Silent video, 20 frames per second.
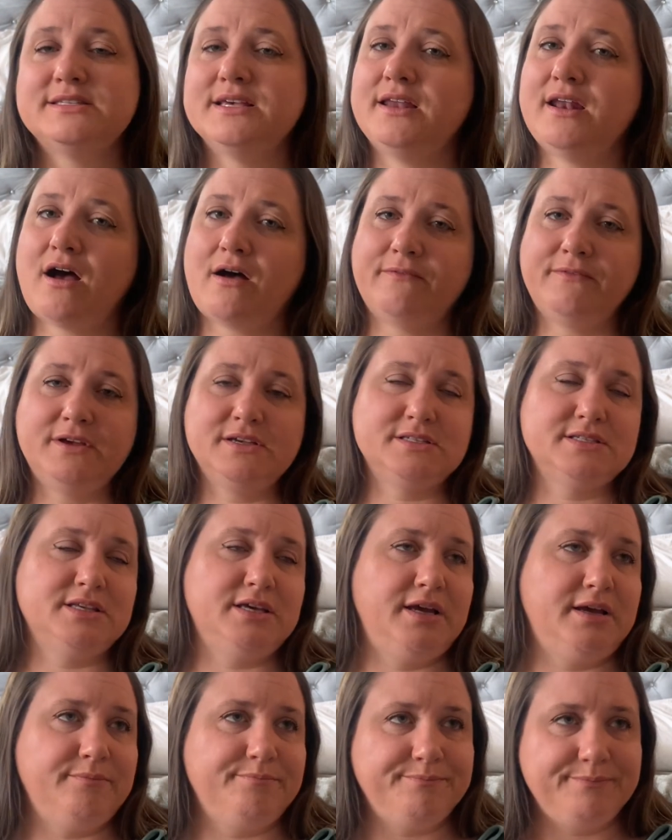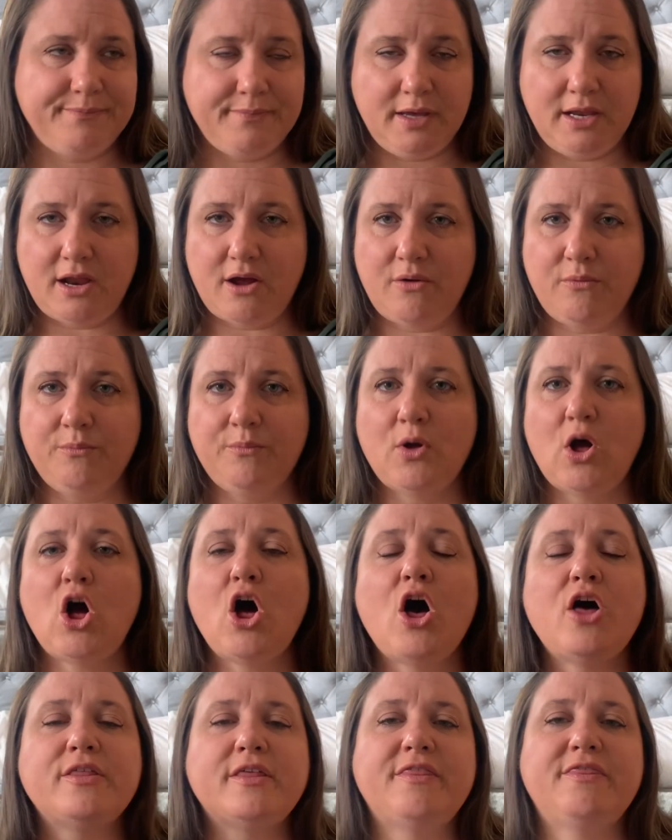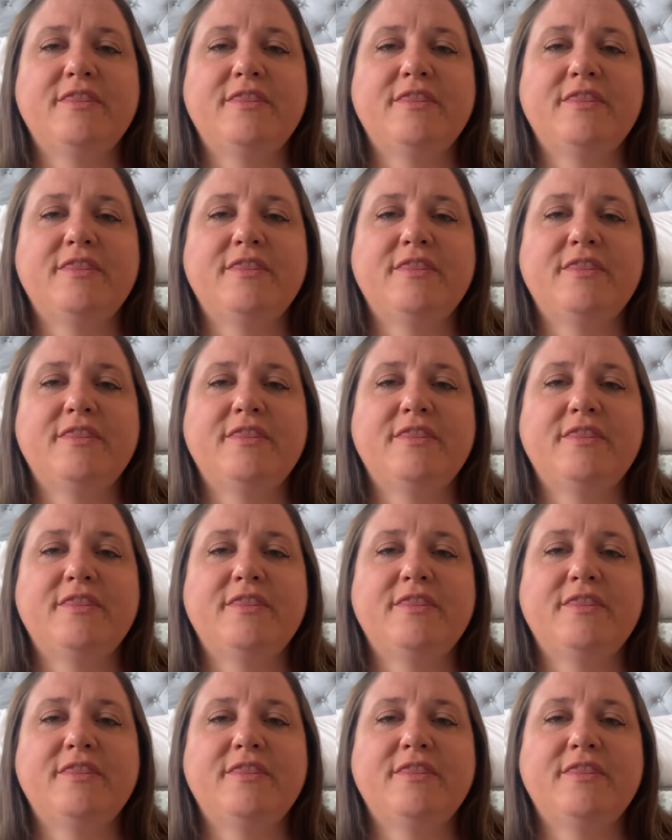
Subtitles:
And obviously, you know, all the